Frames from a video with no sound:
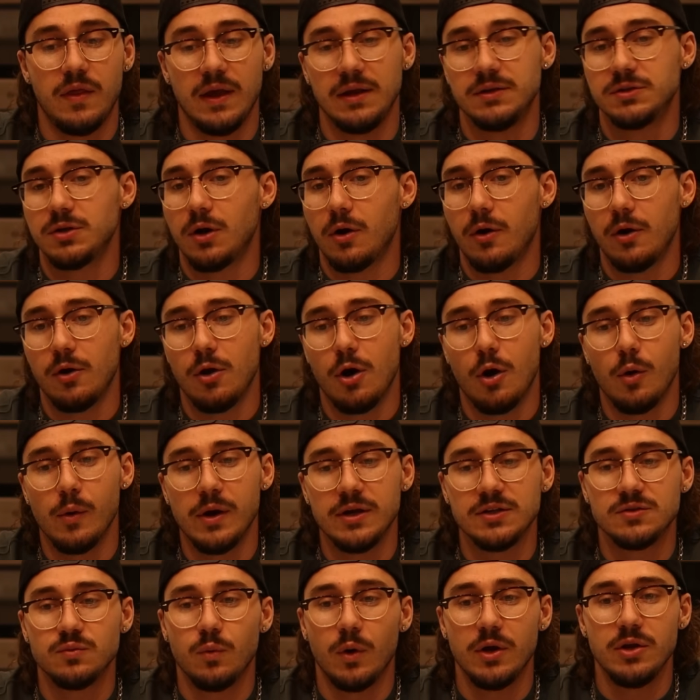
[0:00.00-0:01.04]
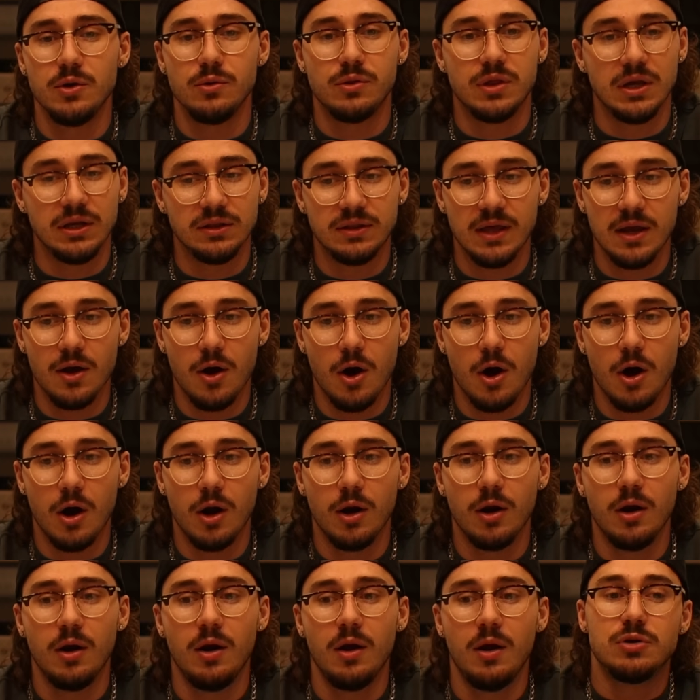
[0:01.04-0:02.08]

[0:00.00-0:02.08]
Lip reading: Things aren't always what you think they are.